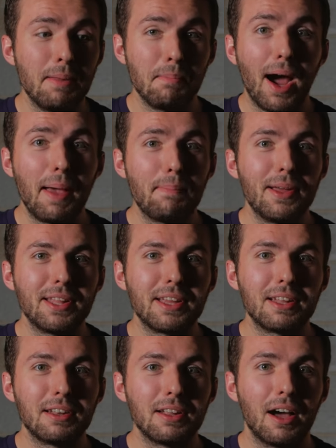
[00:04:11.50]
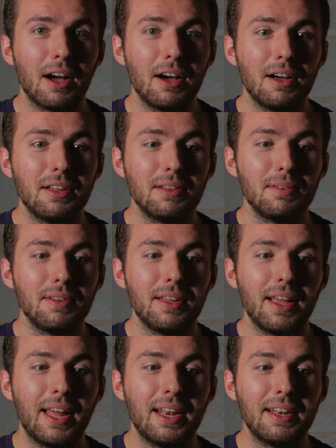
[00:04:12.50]
in my opinion,
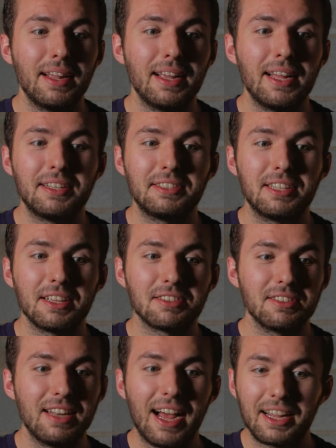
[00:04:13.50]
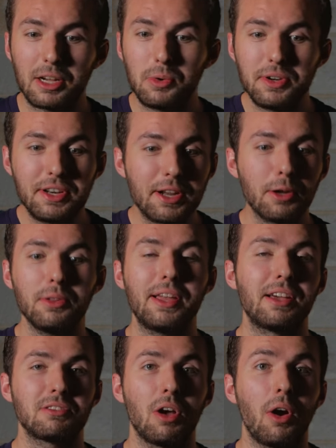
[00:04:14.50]
and it does not go
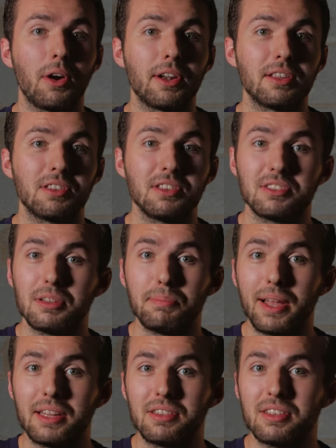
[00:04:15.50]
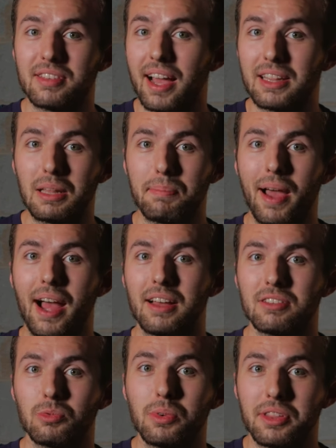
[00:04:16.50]
nearly as hard as his debates he's had in the
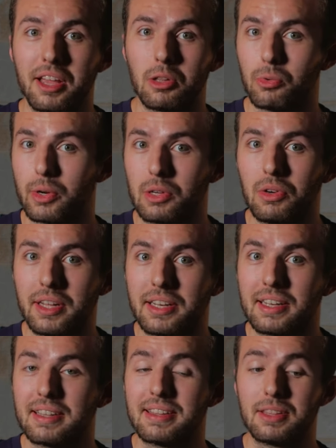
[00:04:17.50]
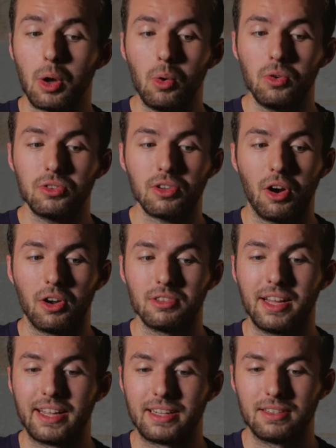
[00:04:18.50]
past with Hillary Clinton. Those are
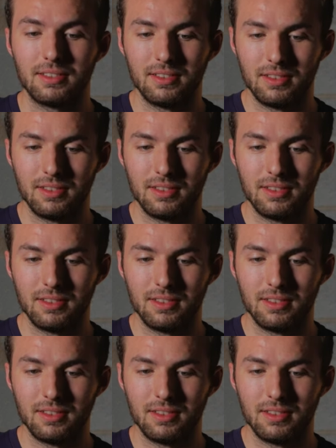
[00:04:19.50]
like